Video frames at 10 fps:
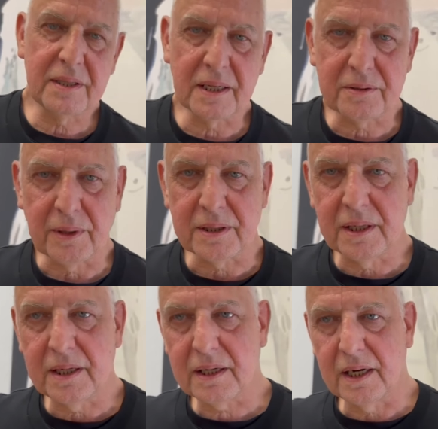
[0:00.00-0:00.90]
That's one
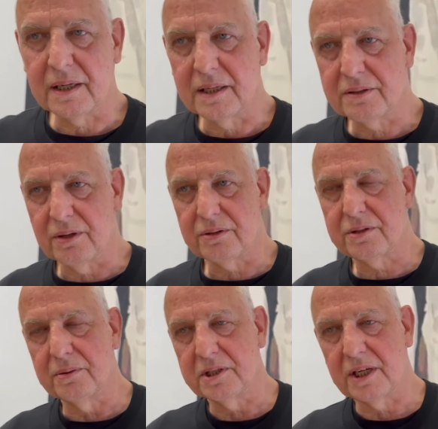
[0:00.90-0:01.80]
thing. And it's
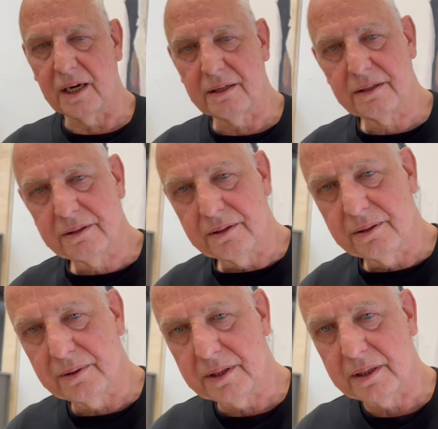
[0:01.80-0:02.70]
also a challenge to
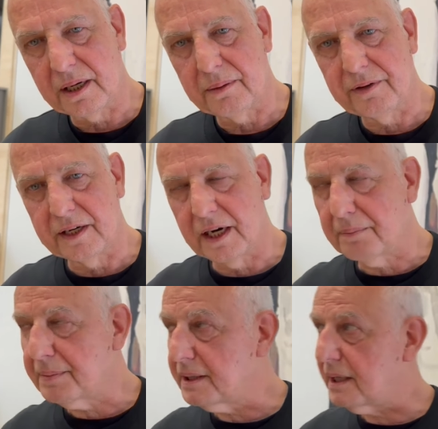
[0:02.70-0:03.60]
do it. And I'm very
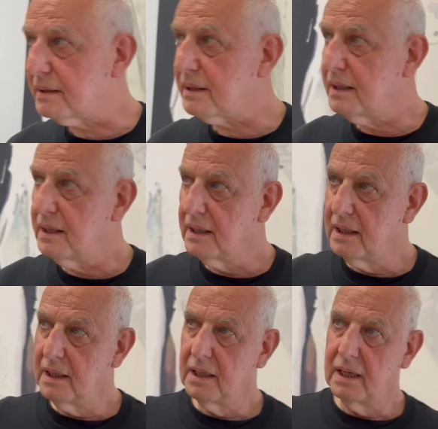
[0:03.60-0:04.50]
happy that
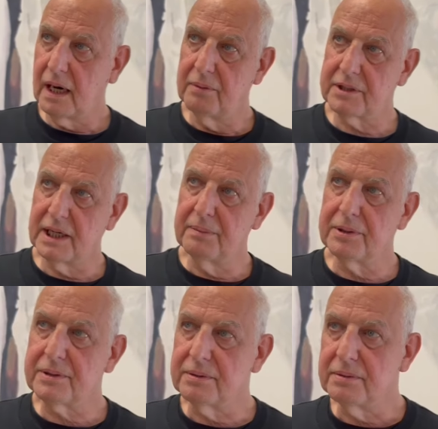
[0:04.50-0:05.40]
I was
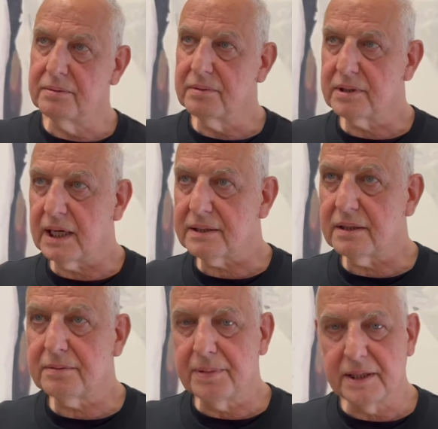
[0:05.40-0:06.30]
able to get
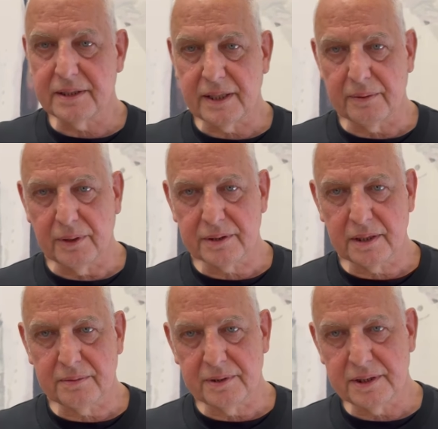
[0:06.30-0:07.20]
the space that I
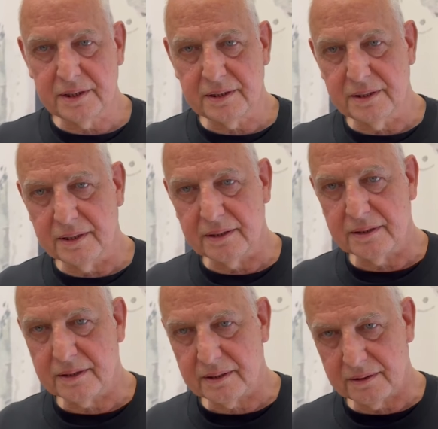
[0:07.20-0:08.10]
wanted, which is
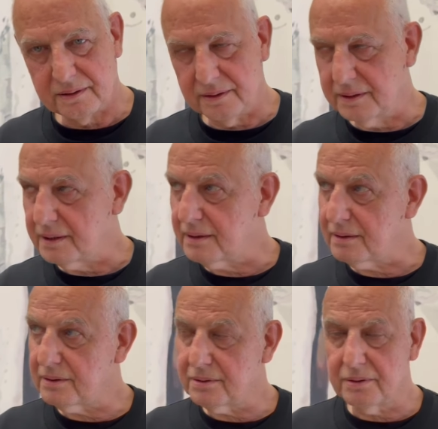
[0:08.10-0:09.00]
the
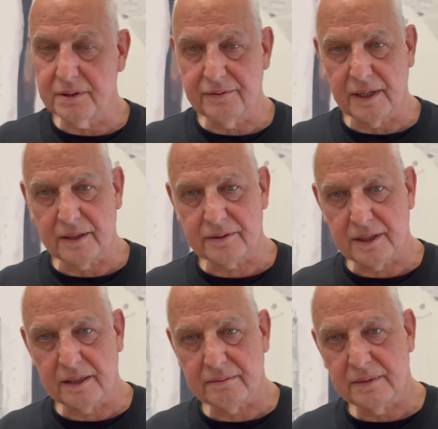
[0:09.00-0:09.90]
Rotonde de
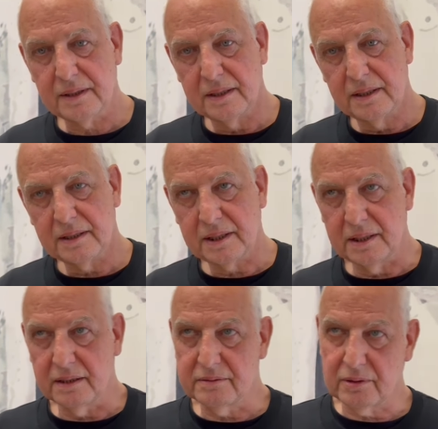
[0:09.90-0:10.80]
Valentin.
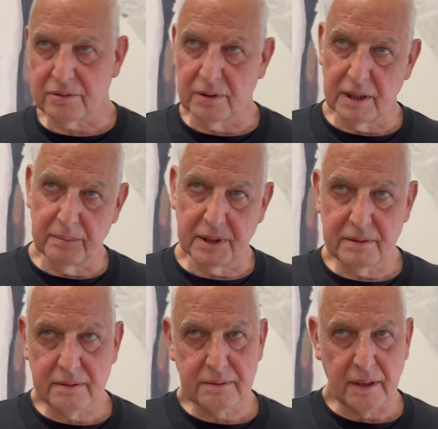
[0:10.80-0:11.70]
It's also a little bit
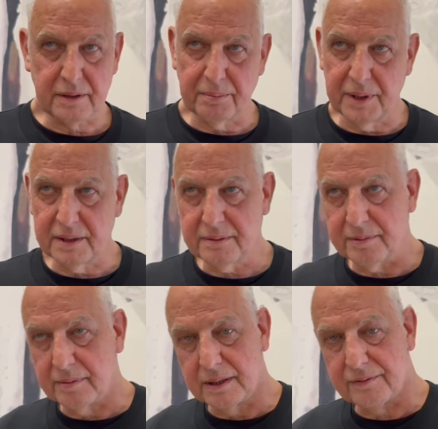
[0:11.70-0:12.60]
on the bridge
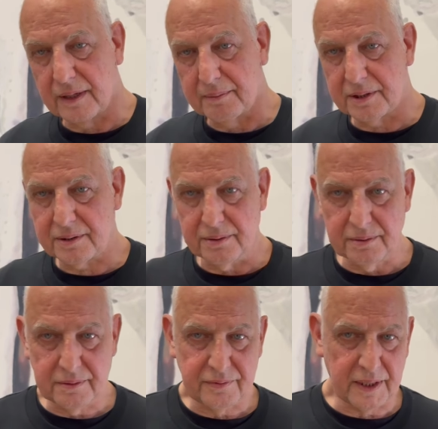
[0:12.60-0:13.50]
between the Flemish
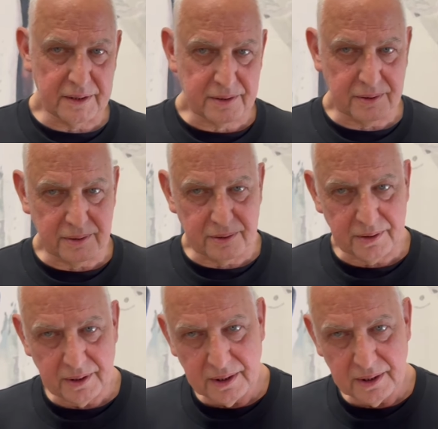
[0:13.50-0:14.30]
school, the French school.